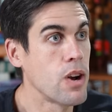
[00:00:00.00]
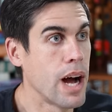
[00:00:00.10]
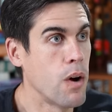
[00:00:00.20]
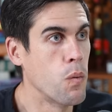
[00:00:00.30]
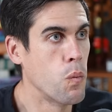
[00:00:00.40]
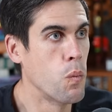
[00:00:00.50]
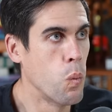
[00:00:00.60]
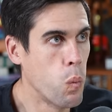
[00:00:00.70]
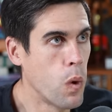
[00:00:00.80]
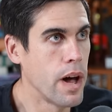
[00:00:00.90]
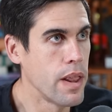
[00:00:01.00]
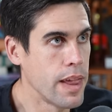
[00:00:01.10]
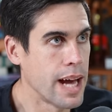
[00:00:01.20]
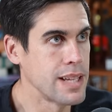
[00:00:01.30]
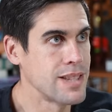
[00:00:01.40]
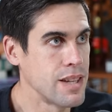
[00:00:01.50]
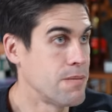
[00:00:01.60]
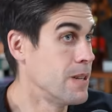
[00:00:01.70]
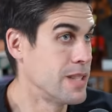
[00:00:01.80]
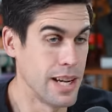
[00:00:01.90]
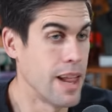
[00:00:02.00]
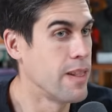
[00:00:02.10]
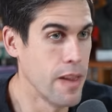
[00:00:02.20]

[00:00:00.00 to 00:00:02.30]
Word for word: out what that stuff is and then